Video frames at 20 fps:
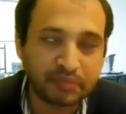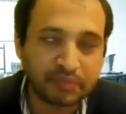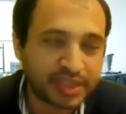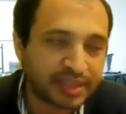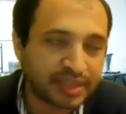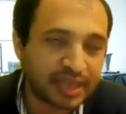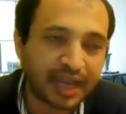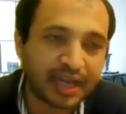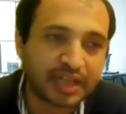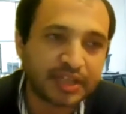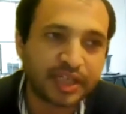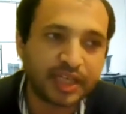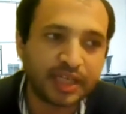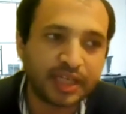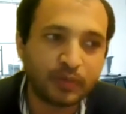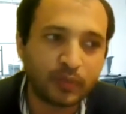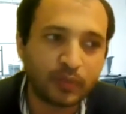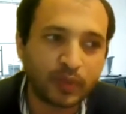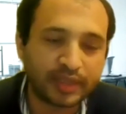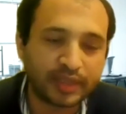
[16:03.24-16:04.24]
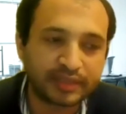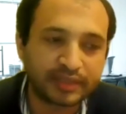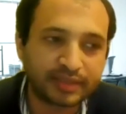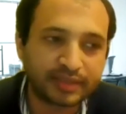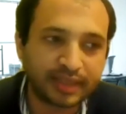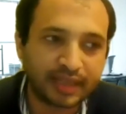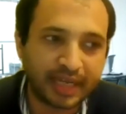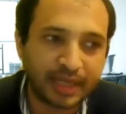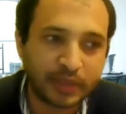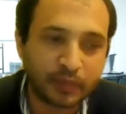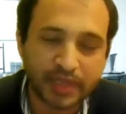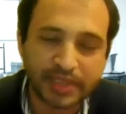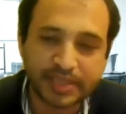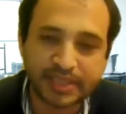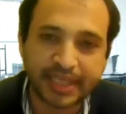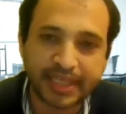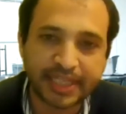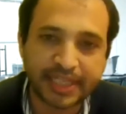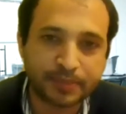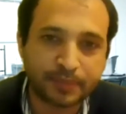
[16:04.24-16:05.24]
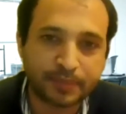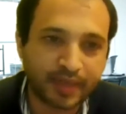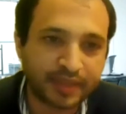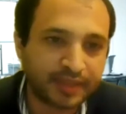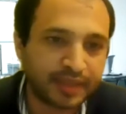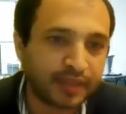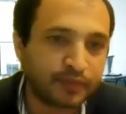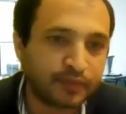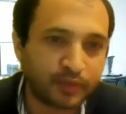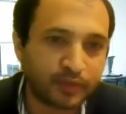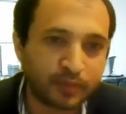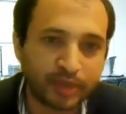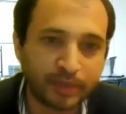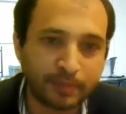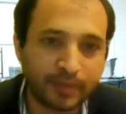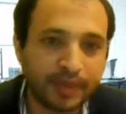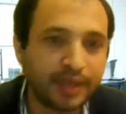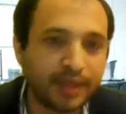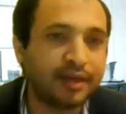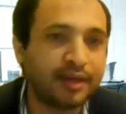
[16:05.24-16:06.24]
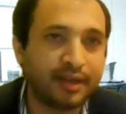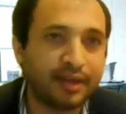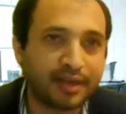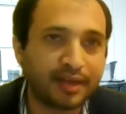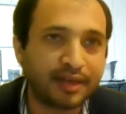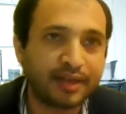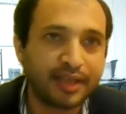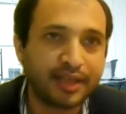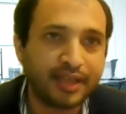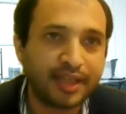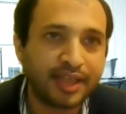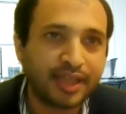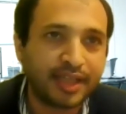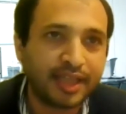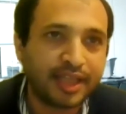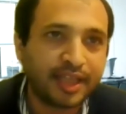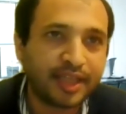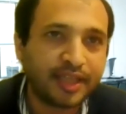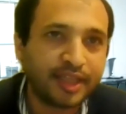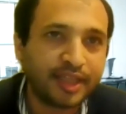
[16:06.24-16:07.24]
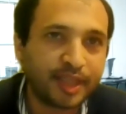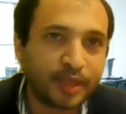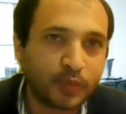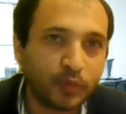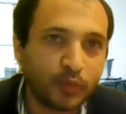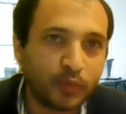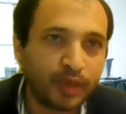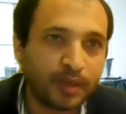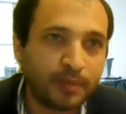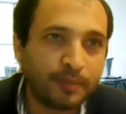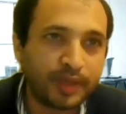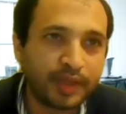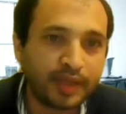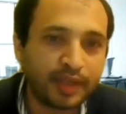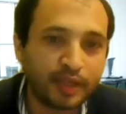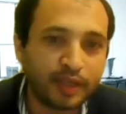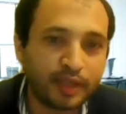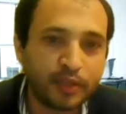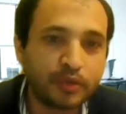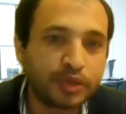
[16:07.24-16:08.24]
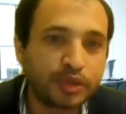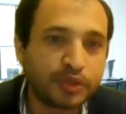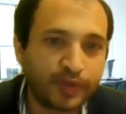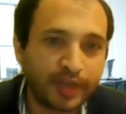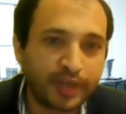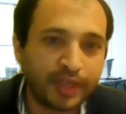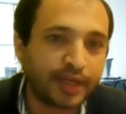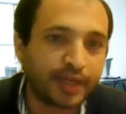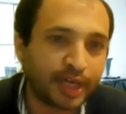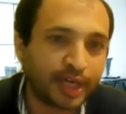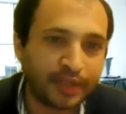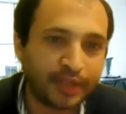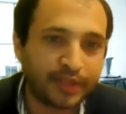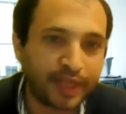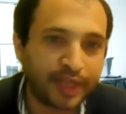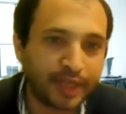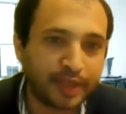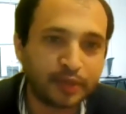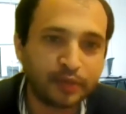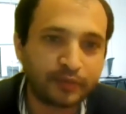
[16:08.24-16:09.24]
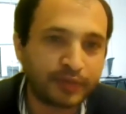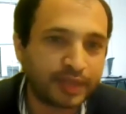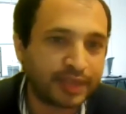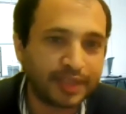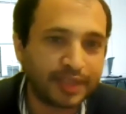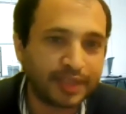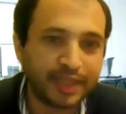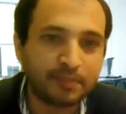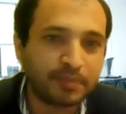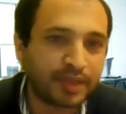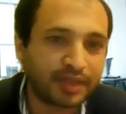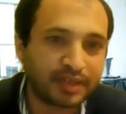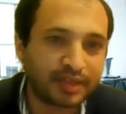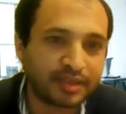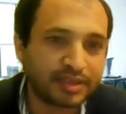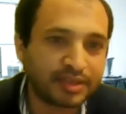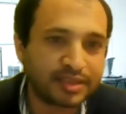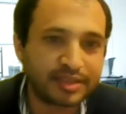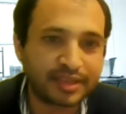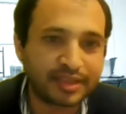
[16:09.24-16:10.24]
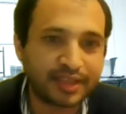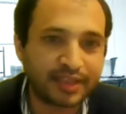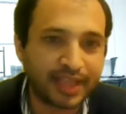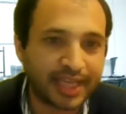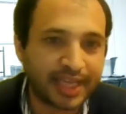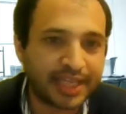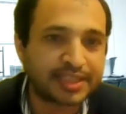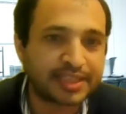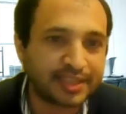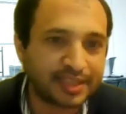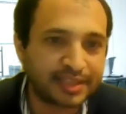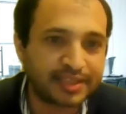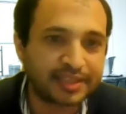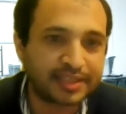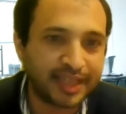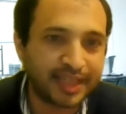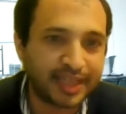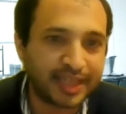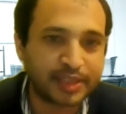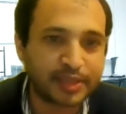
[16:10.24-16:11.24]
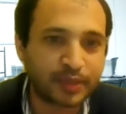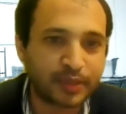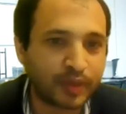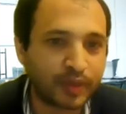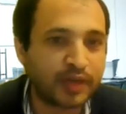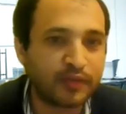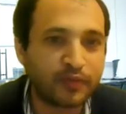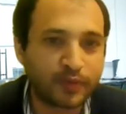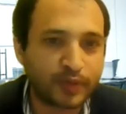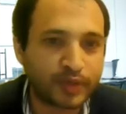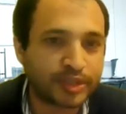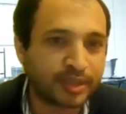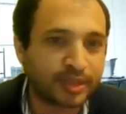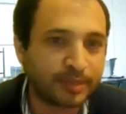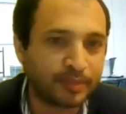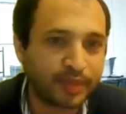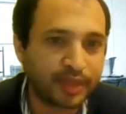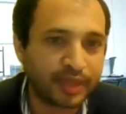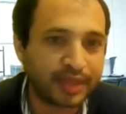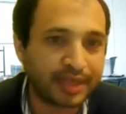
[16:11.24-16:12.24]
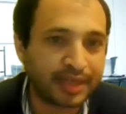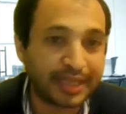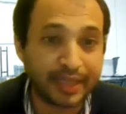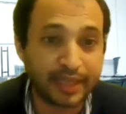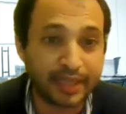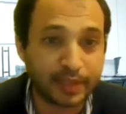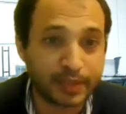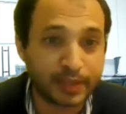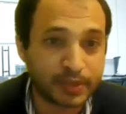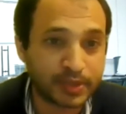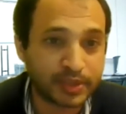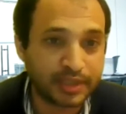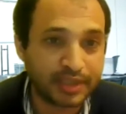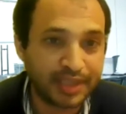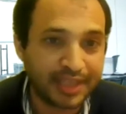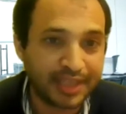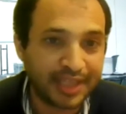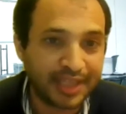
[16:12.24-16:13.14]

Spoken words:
this is actually what I was expecting from the beginning. There will be huge failure at the end of the day because the STC is looking for something else,